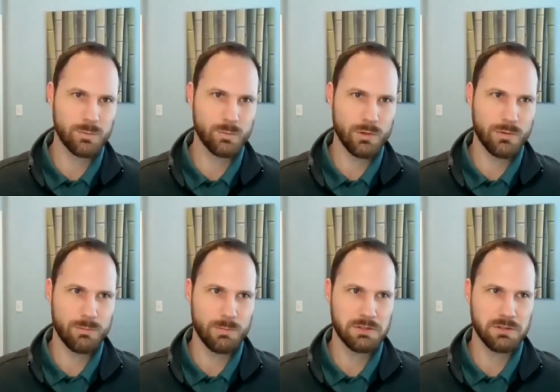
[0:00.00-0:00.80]
it's
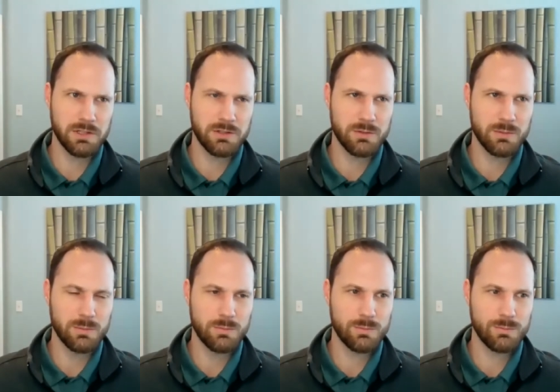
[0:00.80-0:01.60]
worth mentioning
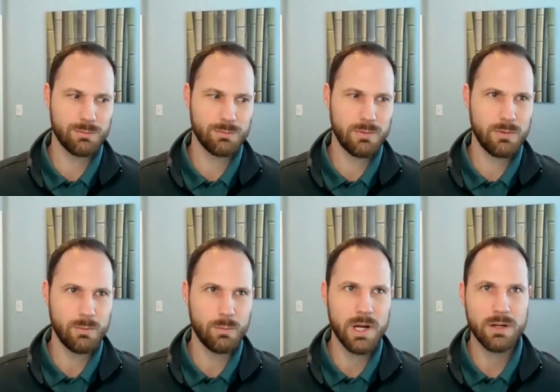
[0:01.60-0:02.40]
too,
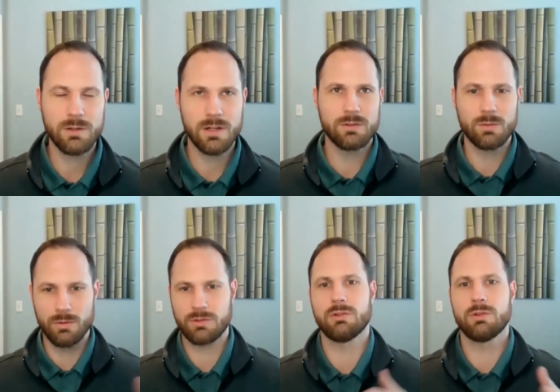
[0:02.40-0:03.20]
where you guys
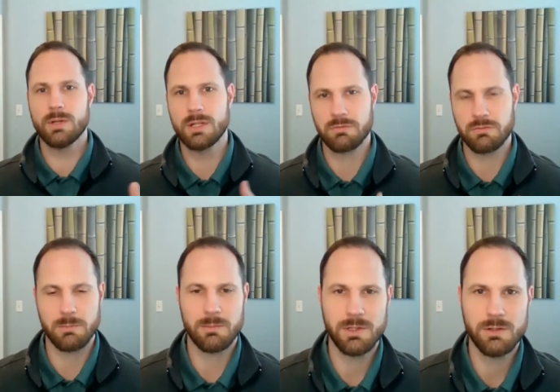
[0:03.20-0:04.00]
source your ingredients
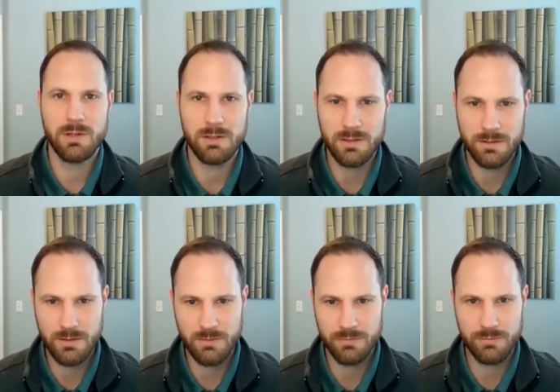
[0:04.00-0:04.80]
from. I mean, you guys get
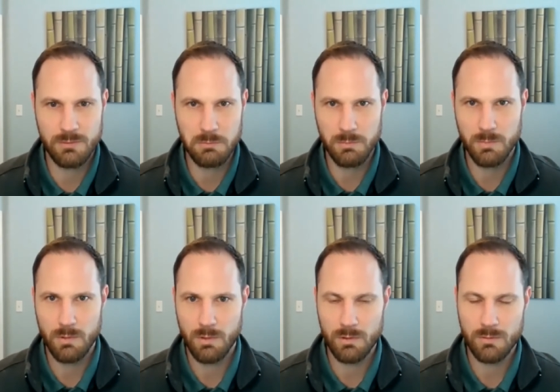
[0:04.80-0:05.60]
stuff from
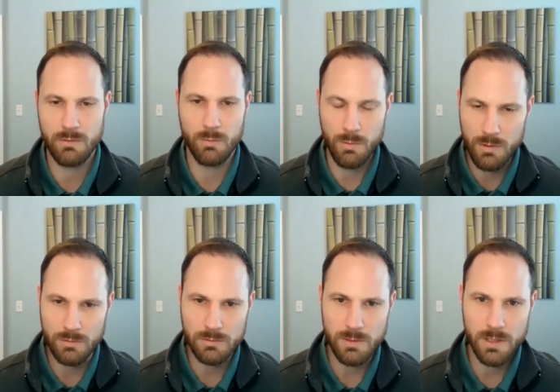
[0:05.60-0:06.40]
all over the
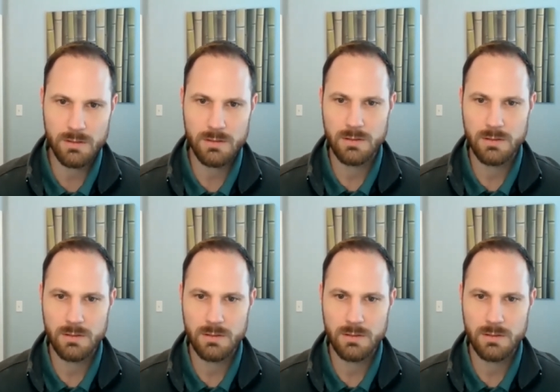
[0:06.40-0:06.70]
world, right?